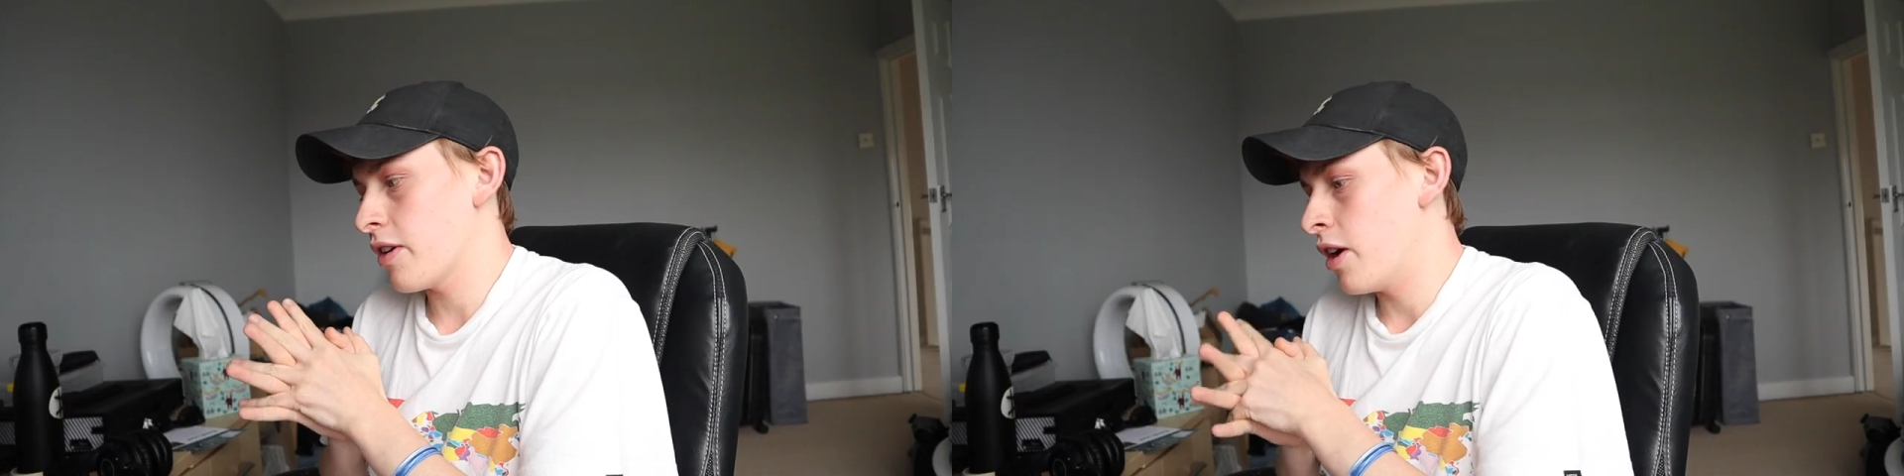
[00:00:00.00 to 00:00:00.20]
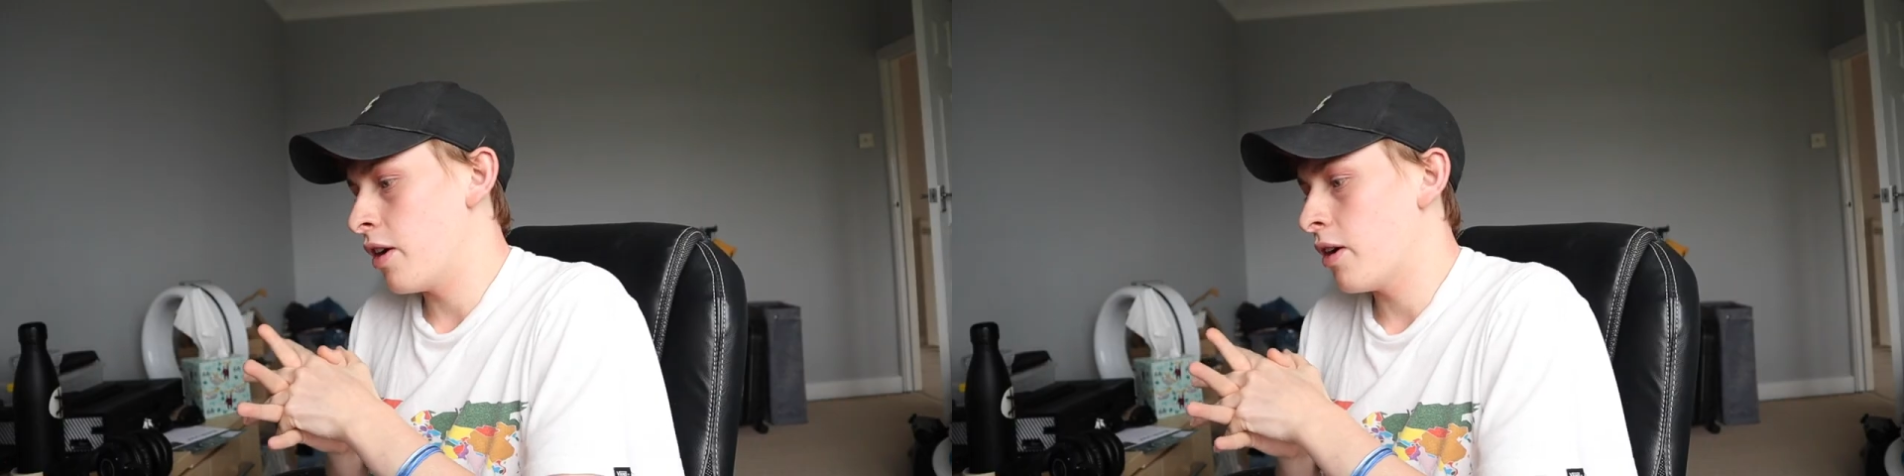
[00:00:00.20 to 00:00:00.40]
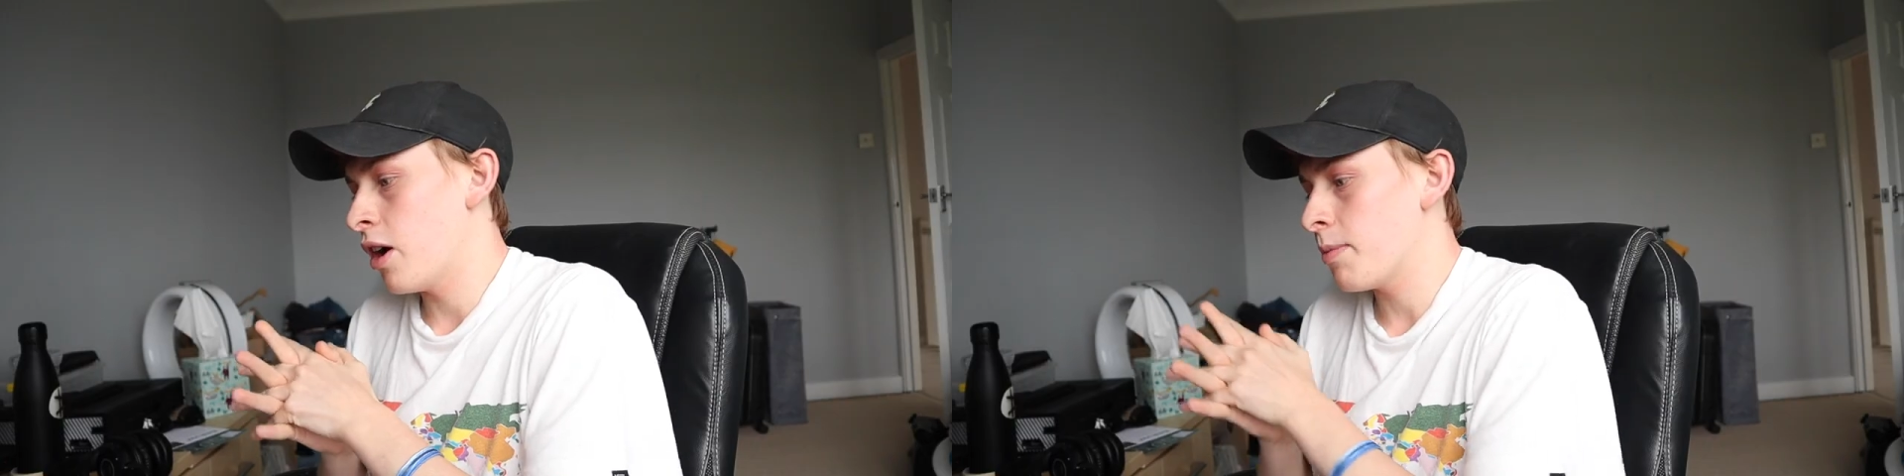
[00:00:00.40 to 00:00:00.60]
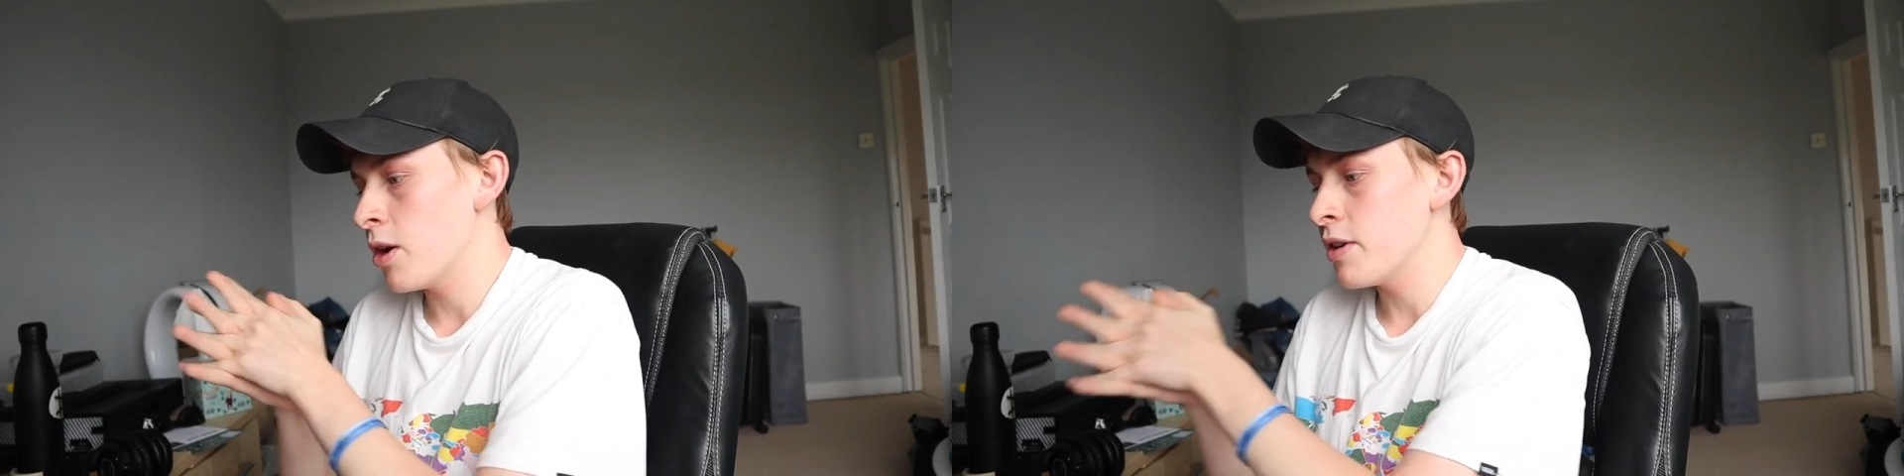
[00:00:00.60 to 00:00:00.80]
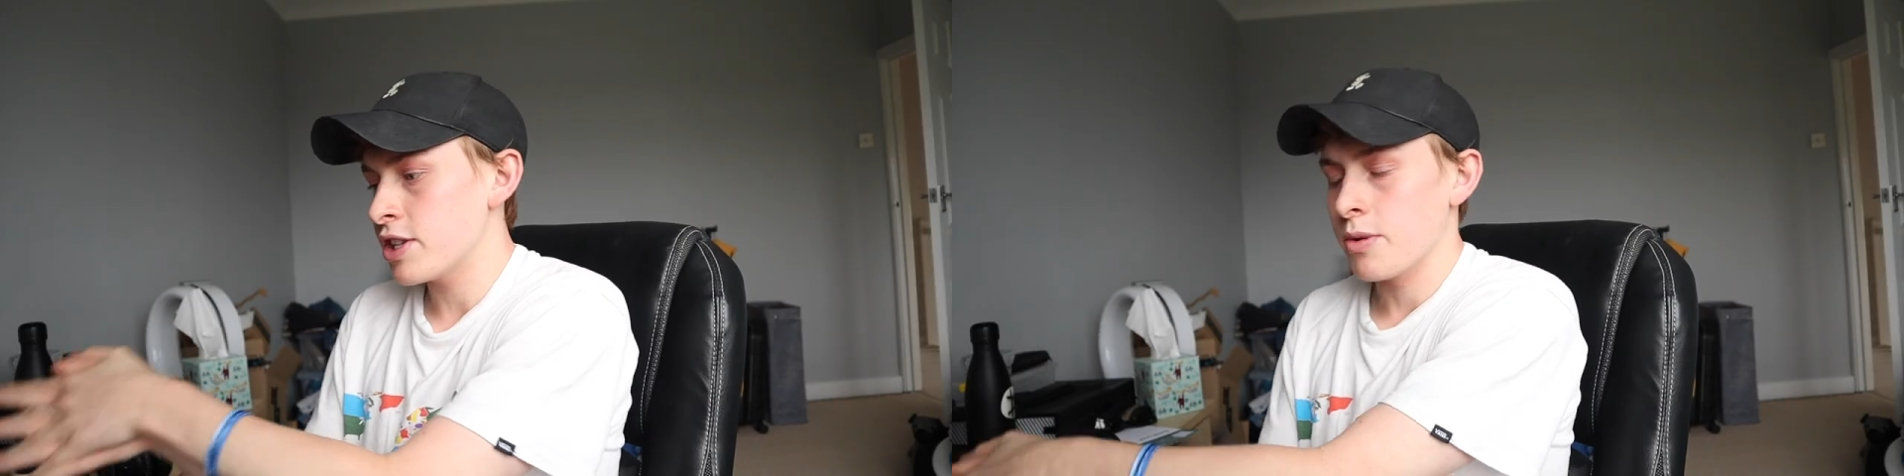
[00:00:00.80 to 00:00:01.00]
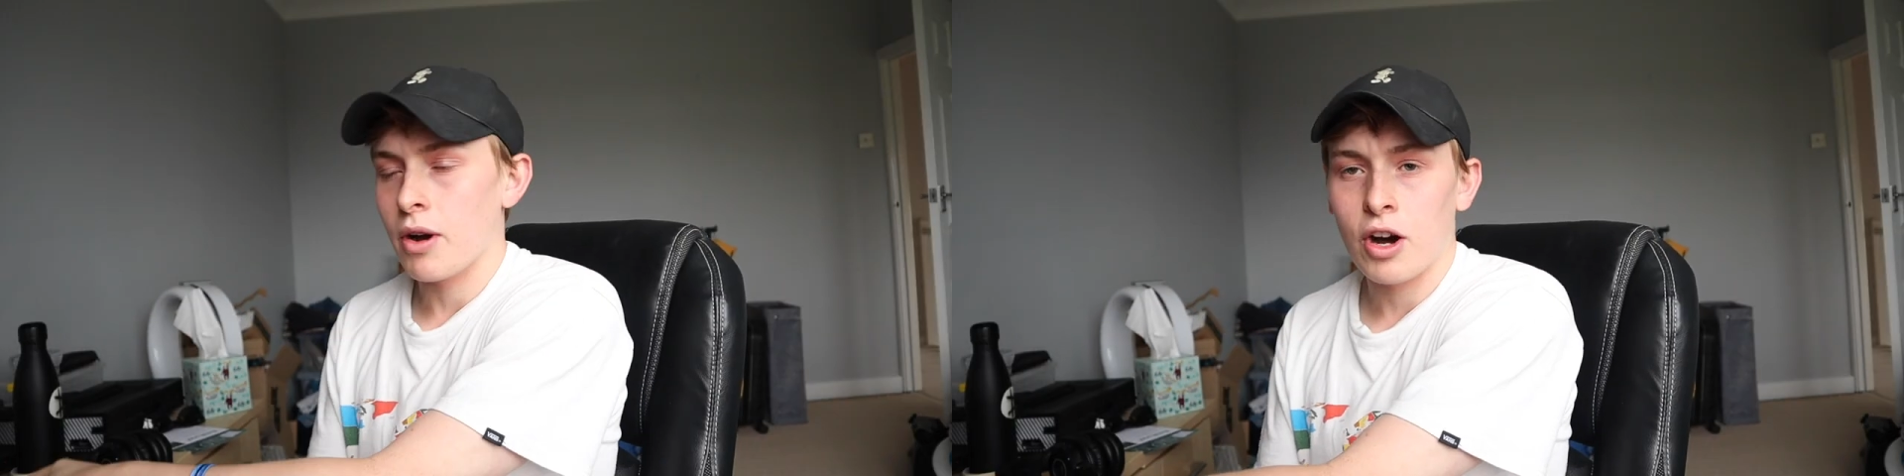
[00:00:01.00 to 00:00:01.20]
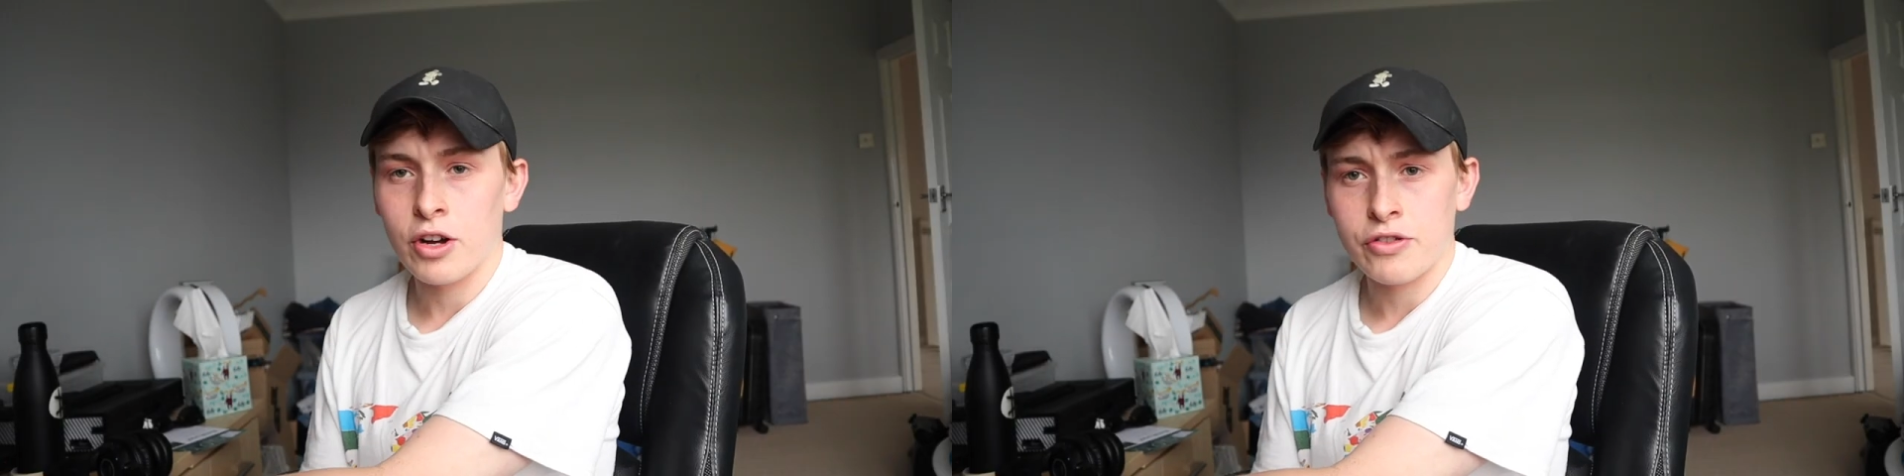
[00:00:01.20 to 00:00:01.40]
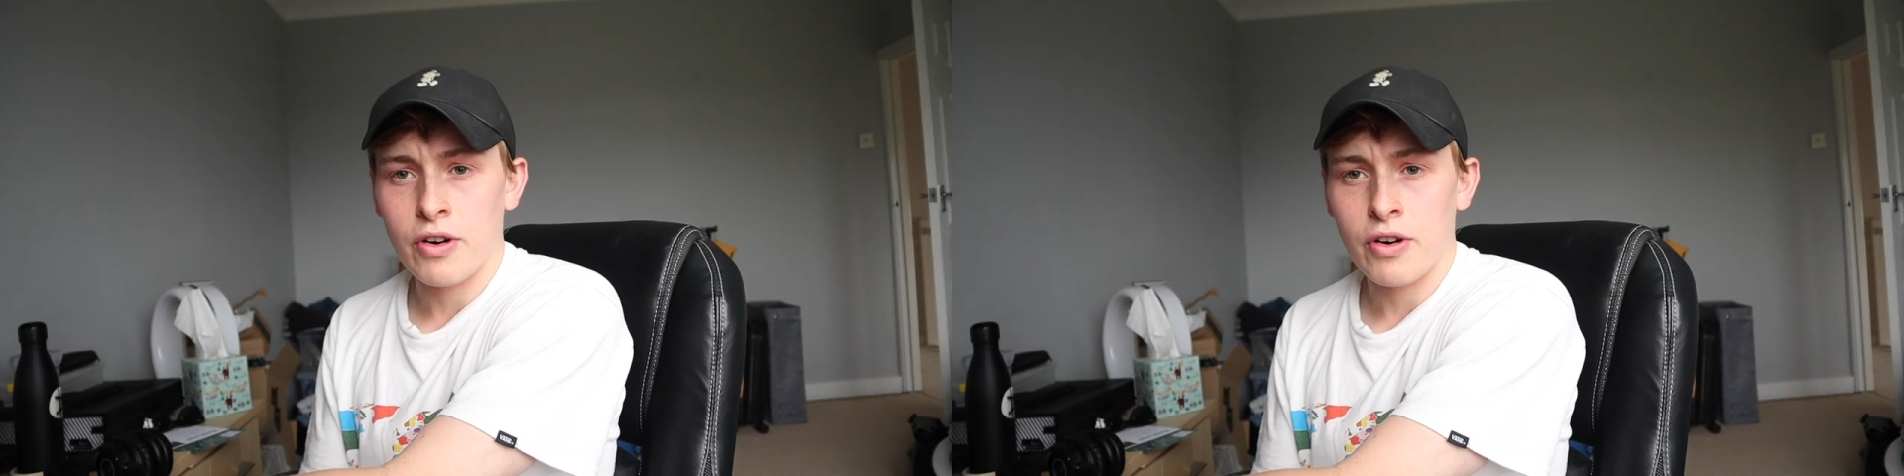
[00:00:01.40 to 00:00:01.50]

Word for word: Uh, upload it to a hard